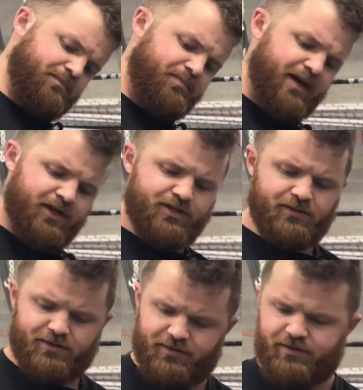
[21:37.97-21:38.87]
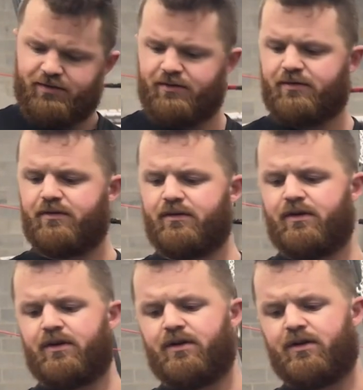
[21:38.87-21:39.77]
Patience
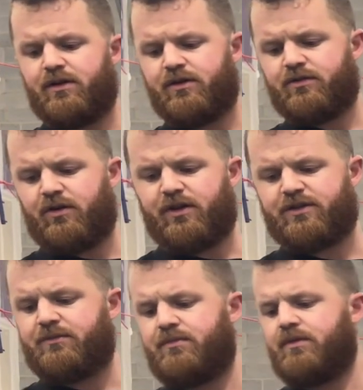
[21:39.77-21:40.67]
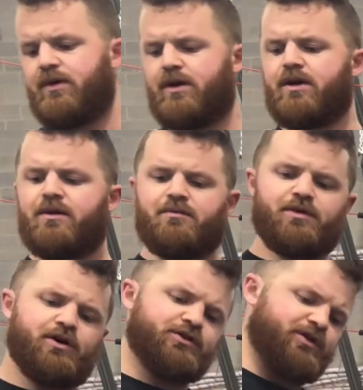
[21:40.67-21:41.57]
is awesome,
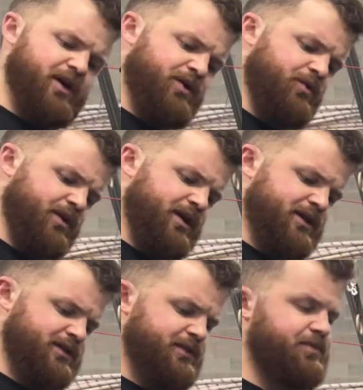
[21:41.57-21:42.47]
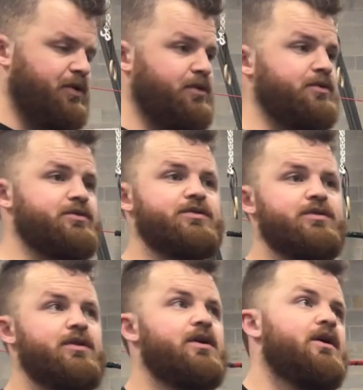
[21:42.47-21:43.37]
but also how you organize these
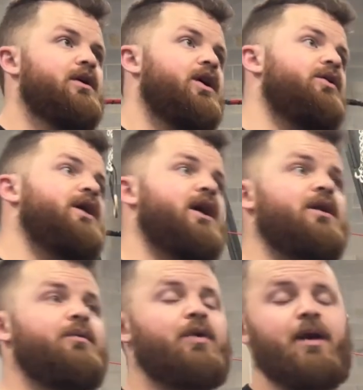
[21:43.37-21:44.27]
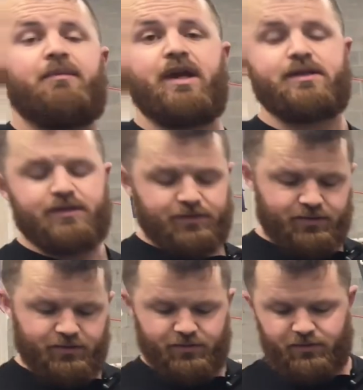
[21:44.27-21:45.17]
polls. Oh yeah, and then we're at
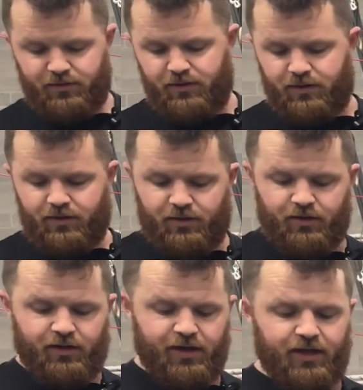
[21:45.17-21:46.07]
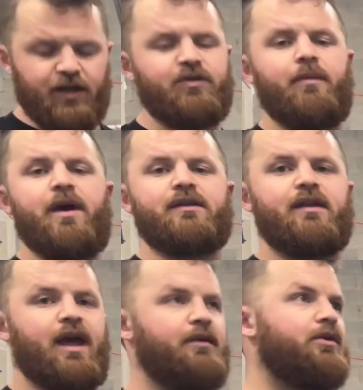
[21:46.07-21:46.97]
meets and all that. Let's go back to
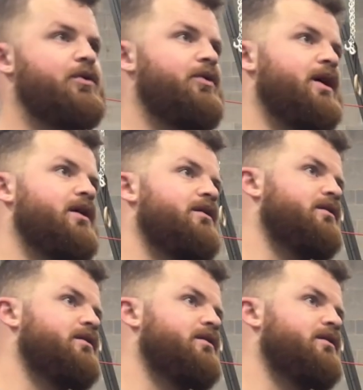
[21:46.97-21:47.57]
that real quick.